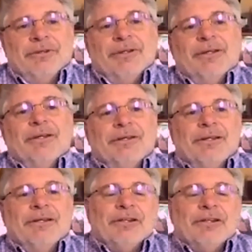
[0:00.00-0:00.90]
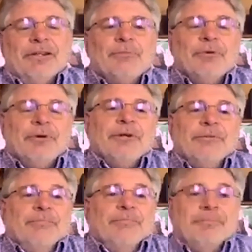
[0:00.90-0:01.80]
it and
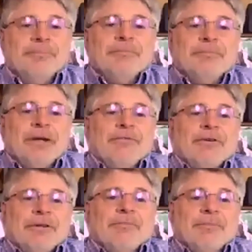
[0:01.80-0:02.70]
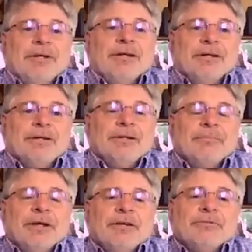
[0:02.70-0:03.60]
exploited having that meeting ID
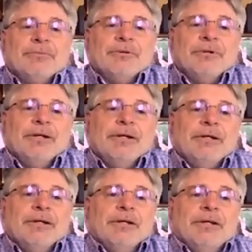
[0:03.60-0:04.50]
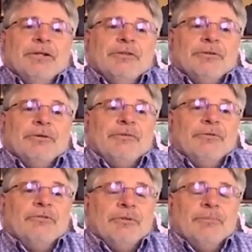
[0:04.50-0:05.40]
and password. So a
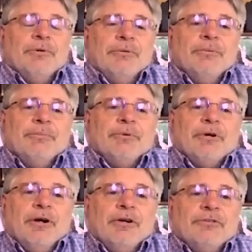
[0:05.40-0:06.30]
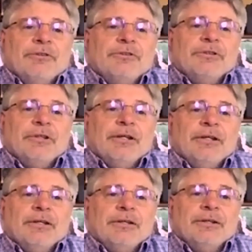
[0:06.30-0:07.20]
few simple precautions,
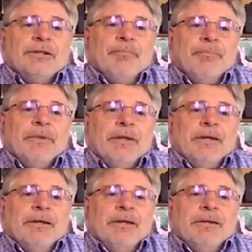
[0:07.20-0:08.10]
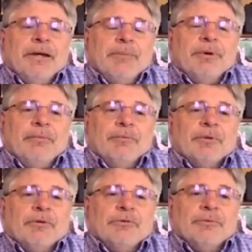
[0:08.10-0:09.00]
and that problem
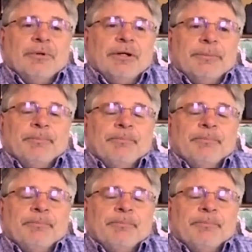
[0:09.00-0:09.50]
goes away.